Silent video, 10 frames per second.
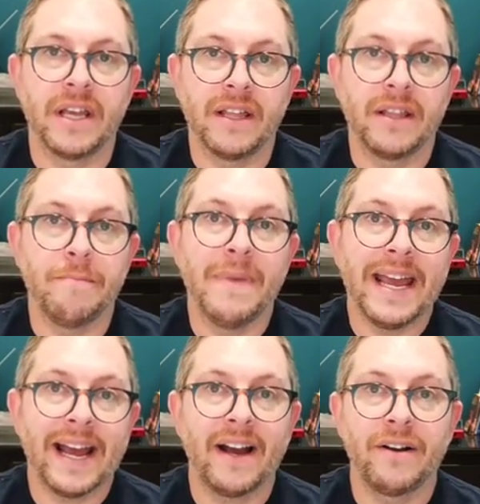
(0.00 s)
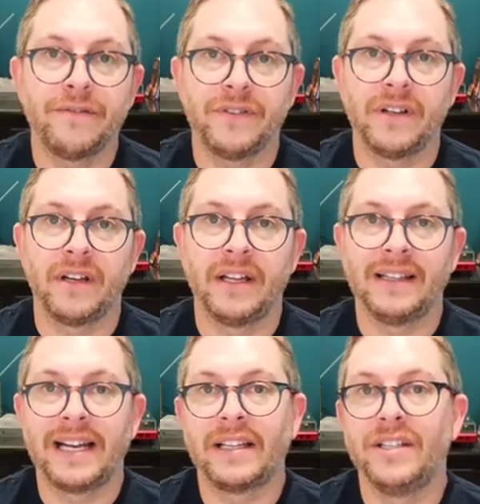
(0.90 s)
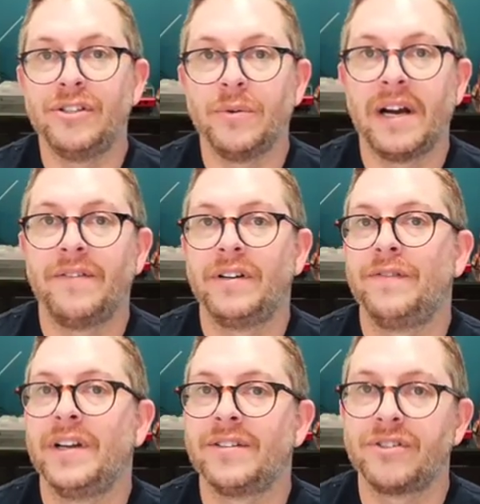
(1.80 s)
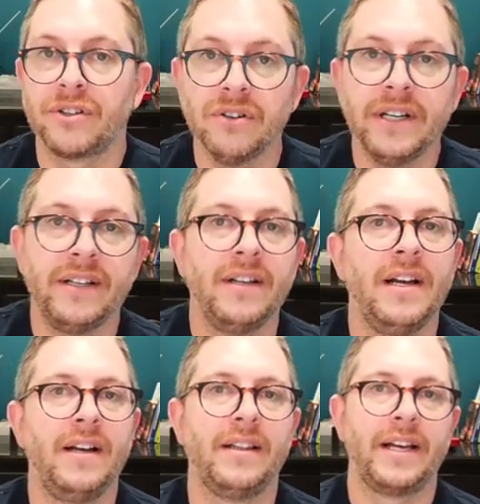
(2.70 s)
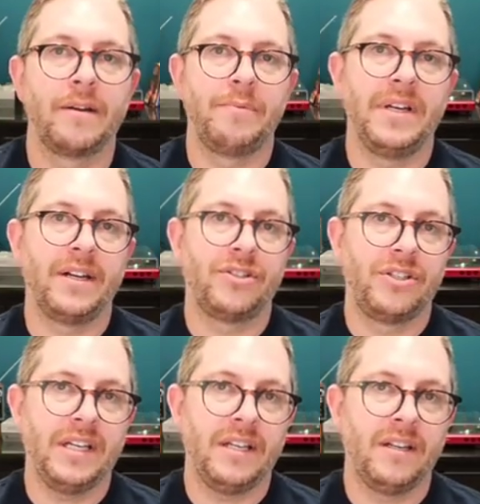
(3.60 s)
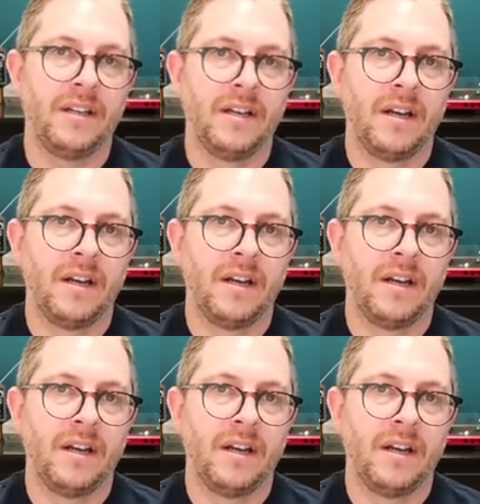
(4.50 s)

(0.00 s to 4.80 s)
They may have and likely do have an advanced degree, like a PhD.